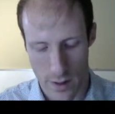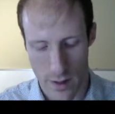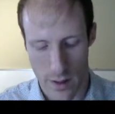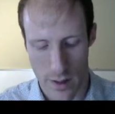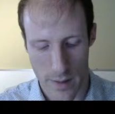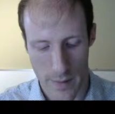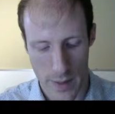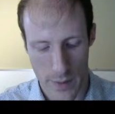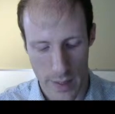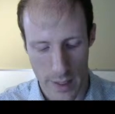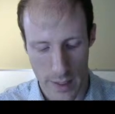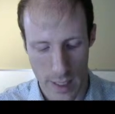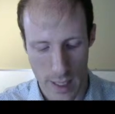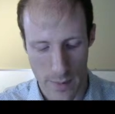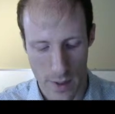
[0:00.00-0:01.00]
And we
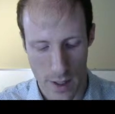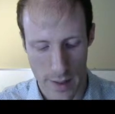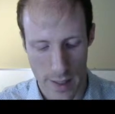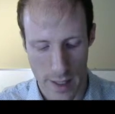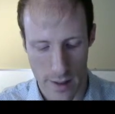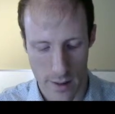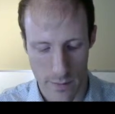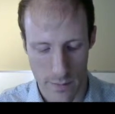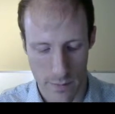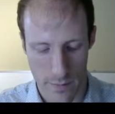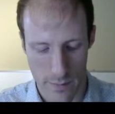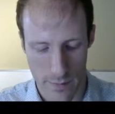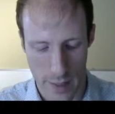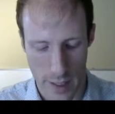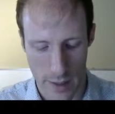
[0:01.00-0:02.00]
can keep on adding
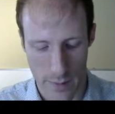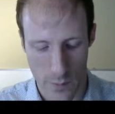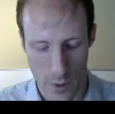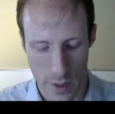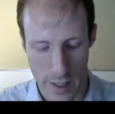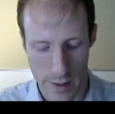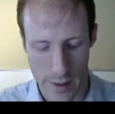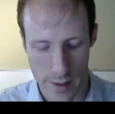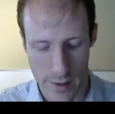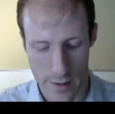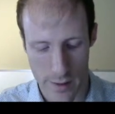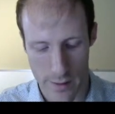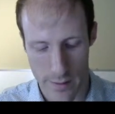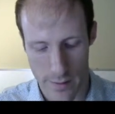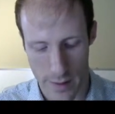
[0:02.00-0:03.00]
more
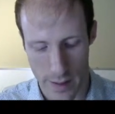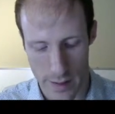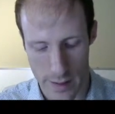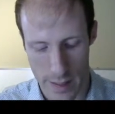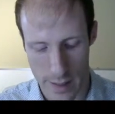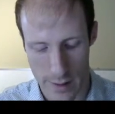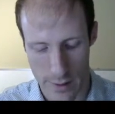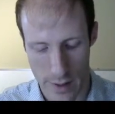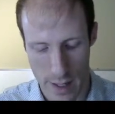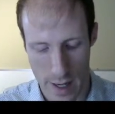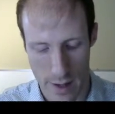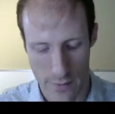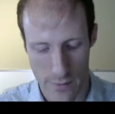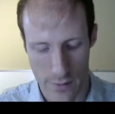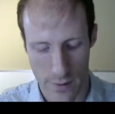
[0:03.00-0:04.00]
edges. It stays a
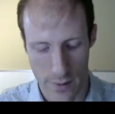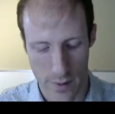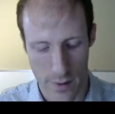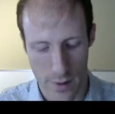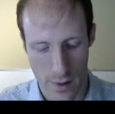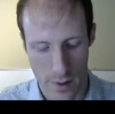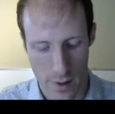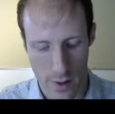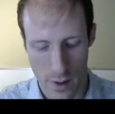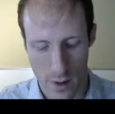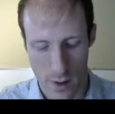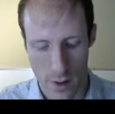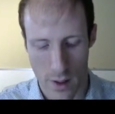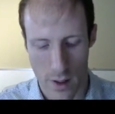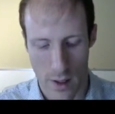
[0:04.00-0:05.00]
graph.
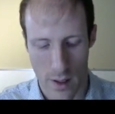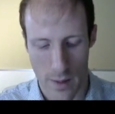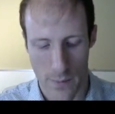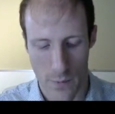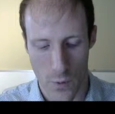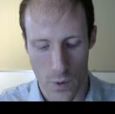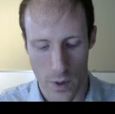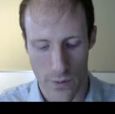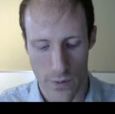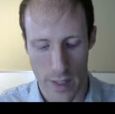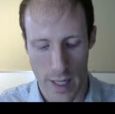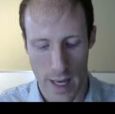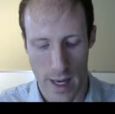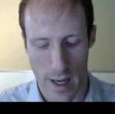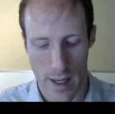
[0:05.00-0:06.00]
What if we
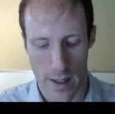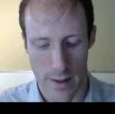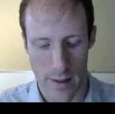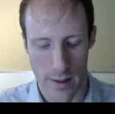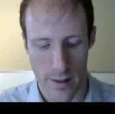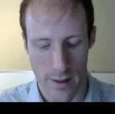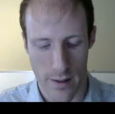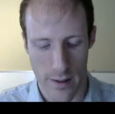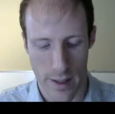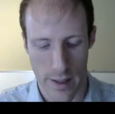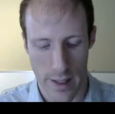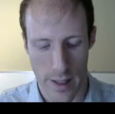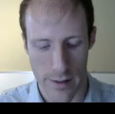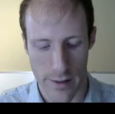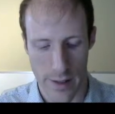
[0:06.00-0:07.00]
add
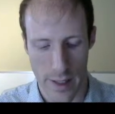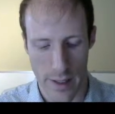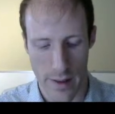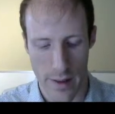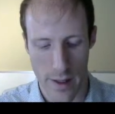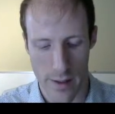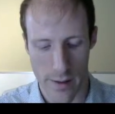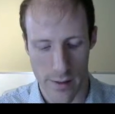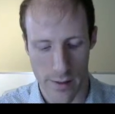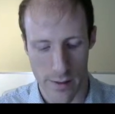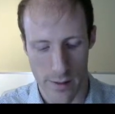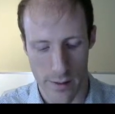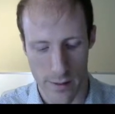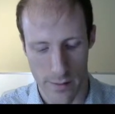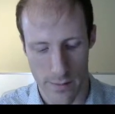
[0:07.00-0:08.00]
an edge like
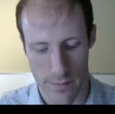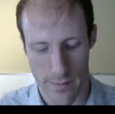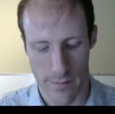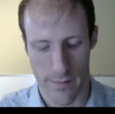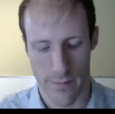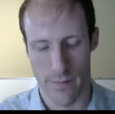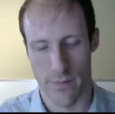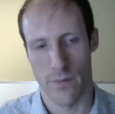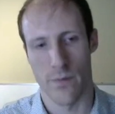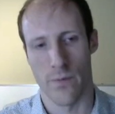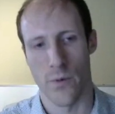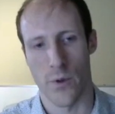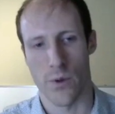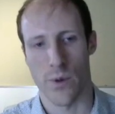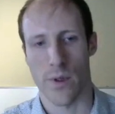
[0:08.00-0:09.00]
this,
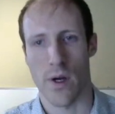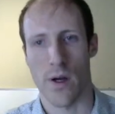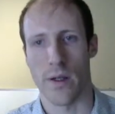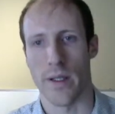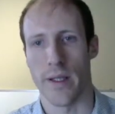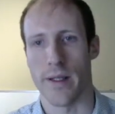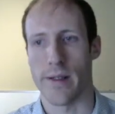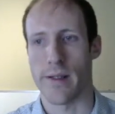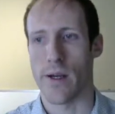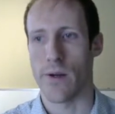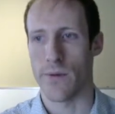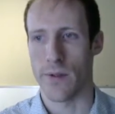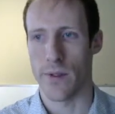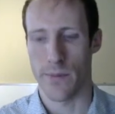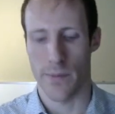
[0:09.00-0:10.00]
which we'll call a
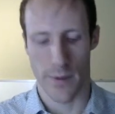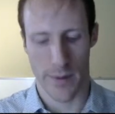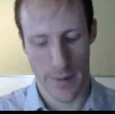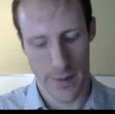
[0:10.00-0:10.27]
self loop,